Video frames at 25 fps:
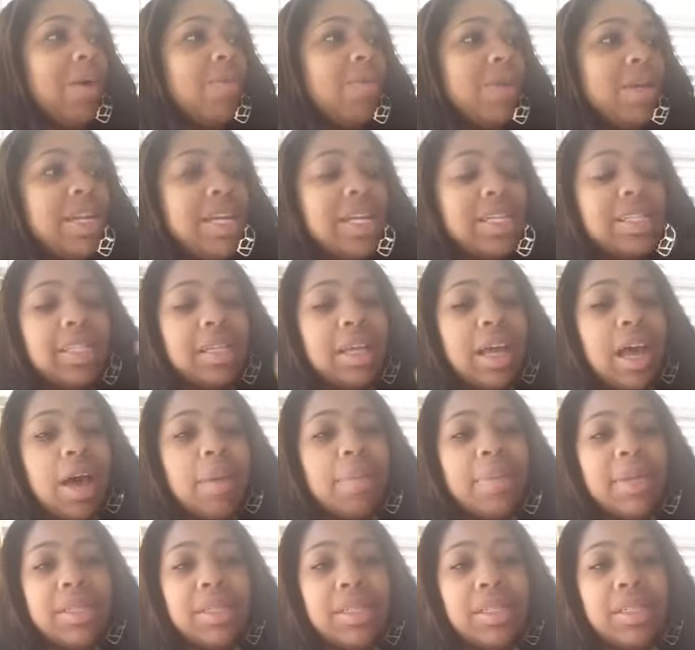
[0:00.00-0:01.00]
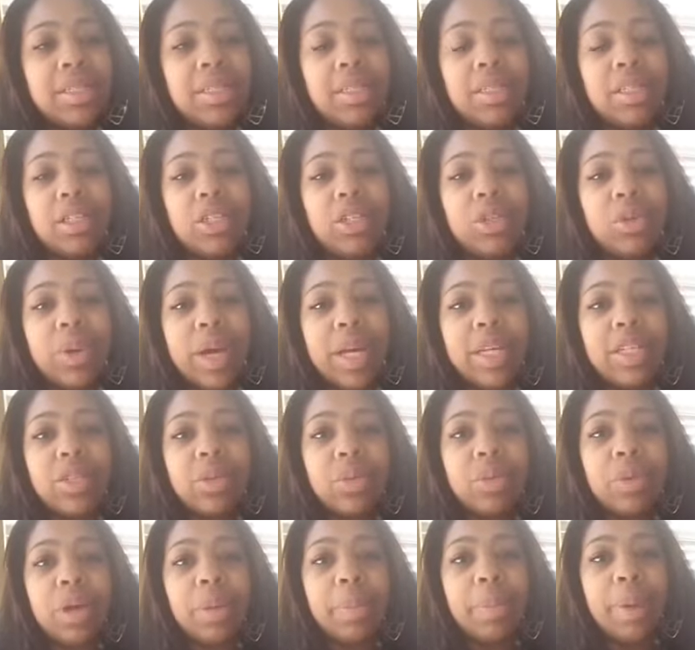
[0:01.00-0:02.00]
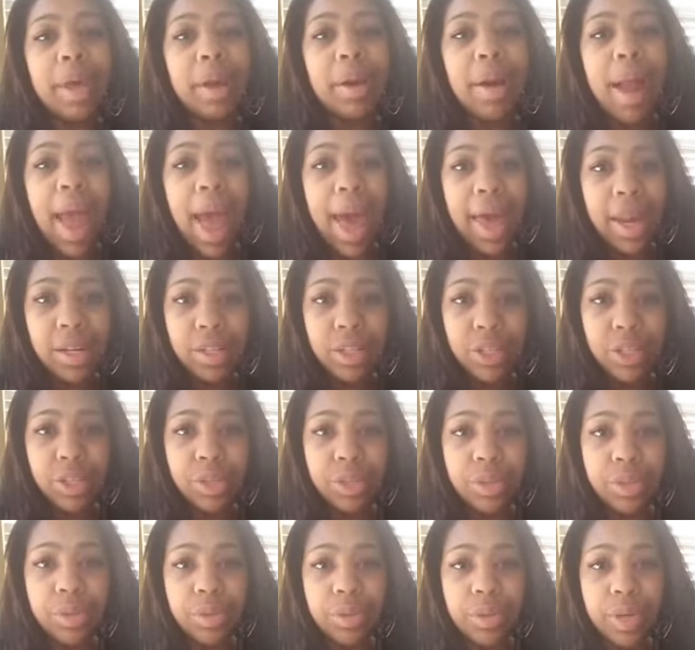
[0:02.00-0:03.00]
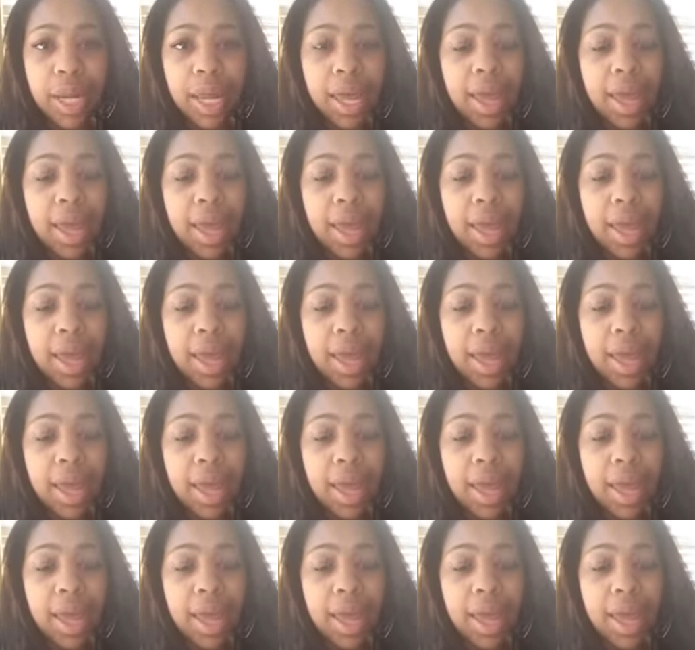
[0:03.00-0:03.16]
We need to come into the situation with a better attitude,